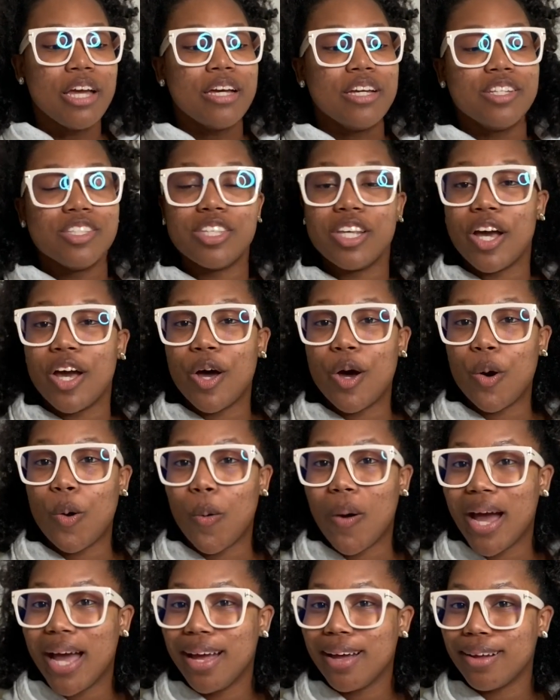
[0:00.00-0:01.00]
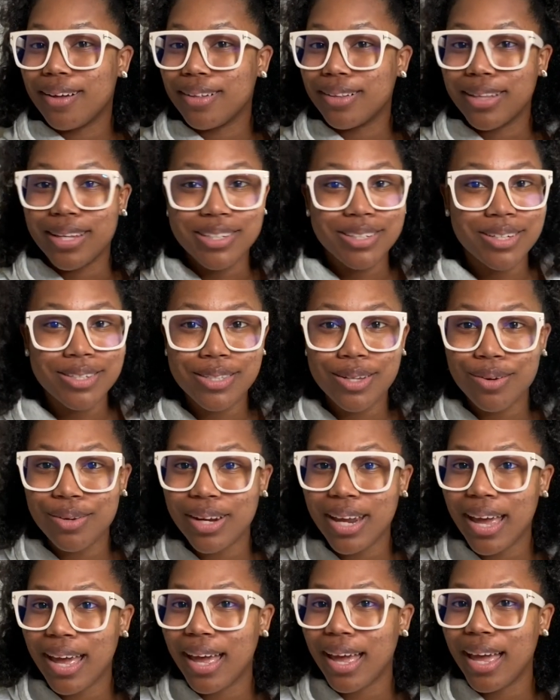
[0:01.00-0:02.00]
So let's just go on
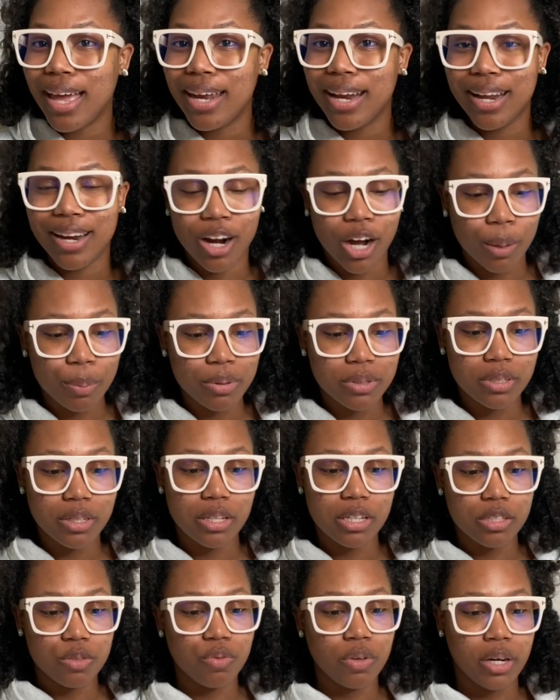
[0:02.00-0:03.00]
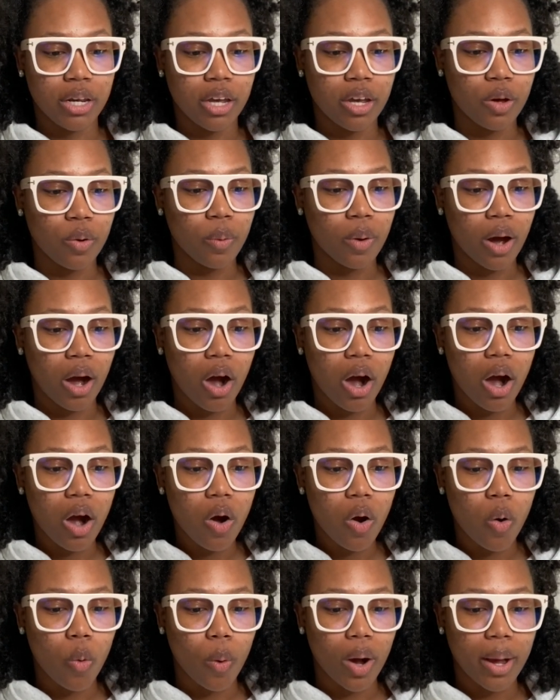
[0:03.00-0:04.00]
ahead and hop into this video.
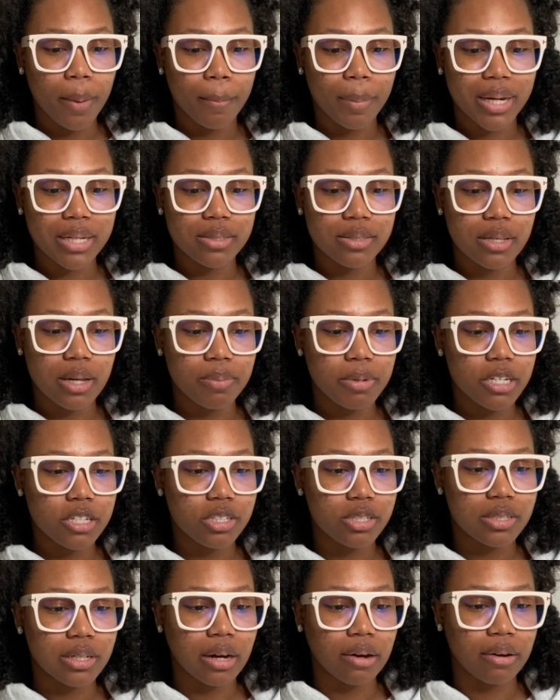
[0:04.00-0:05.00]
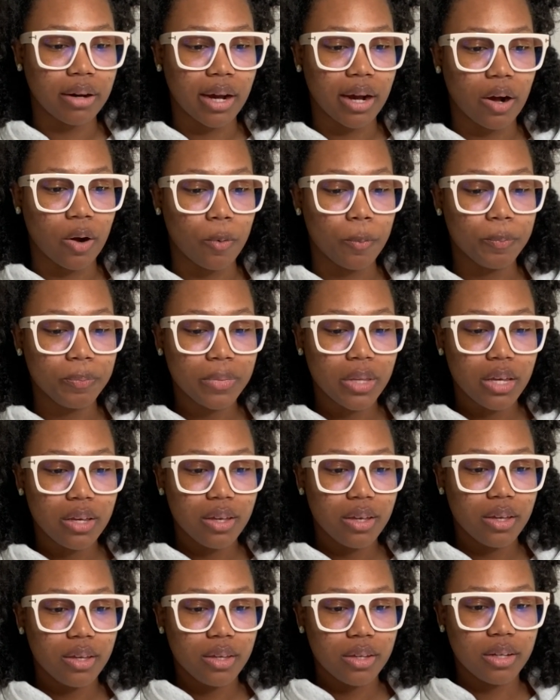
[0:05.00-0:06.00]
Oh, my subby shout out,
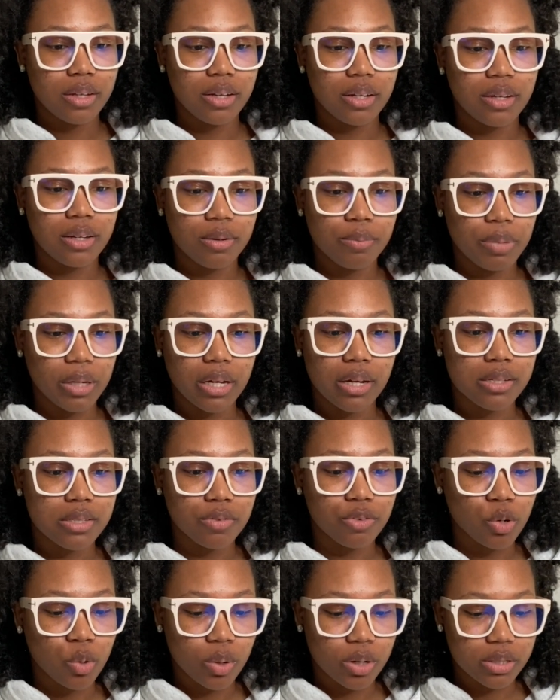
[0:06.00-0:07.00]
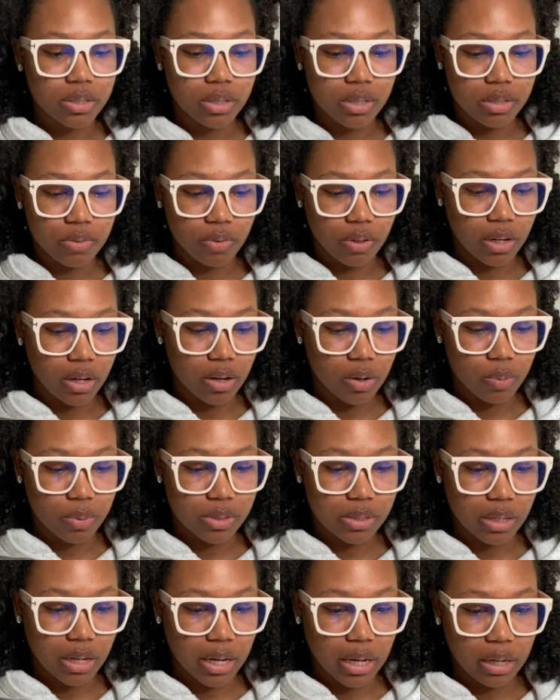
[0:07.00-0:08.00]
because of course this video was
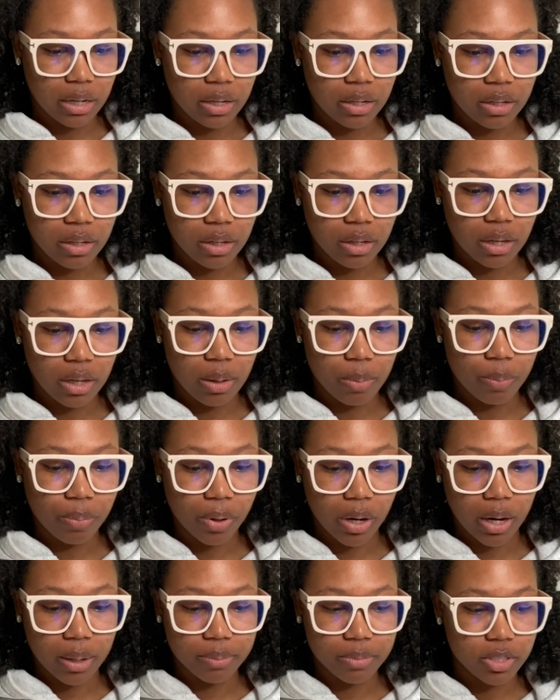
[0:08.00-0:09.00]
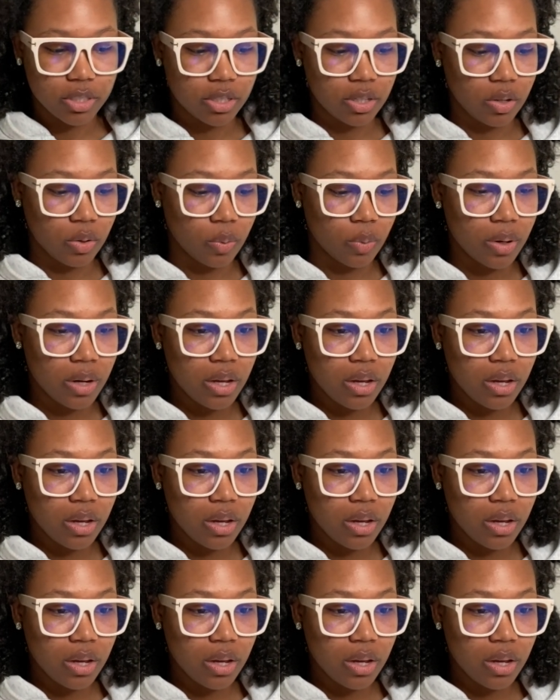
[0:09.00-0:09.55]
like impromptu.